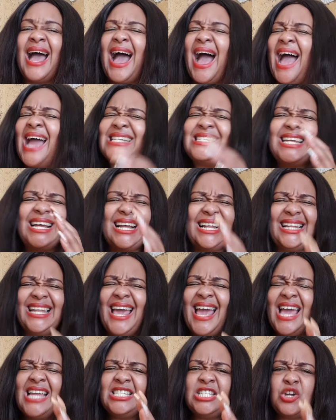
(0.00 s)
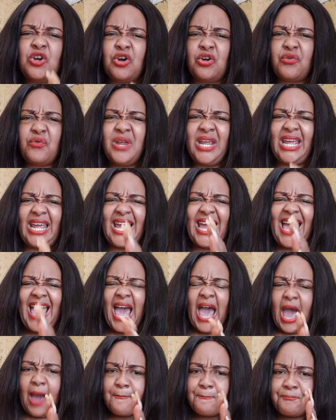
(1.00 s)
I declare and decree
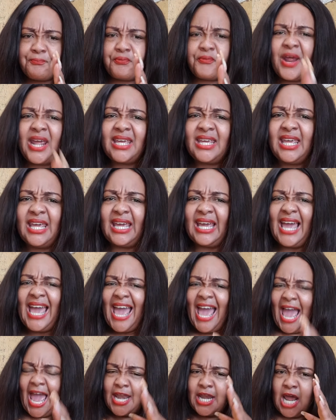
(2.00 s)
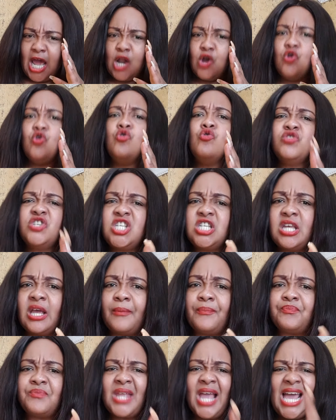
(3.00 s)
a breaking and a
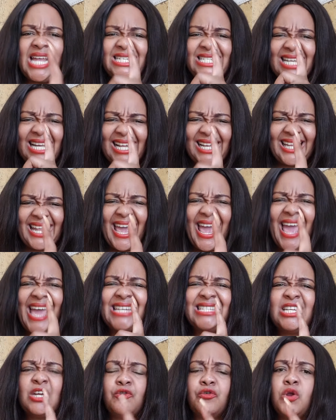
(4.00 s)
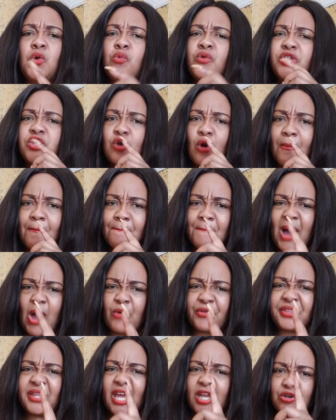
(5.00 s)
loosing. Declare and decree with your
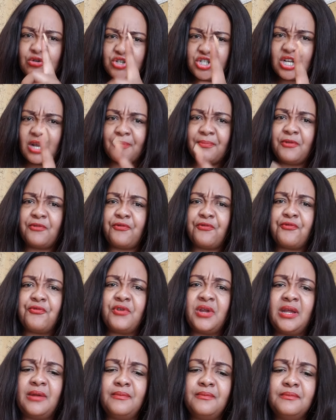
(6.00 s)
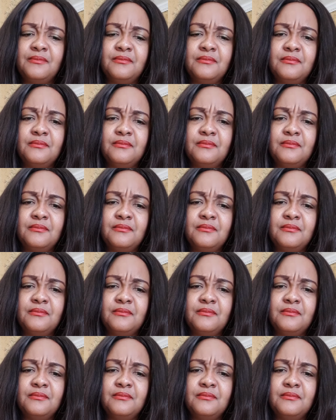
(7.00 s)
mouth, and you shall be free.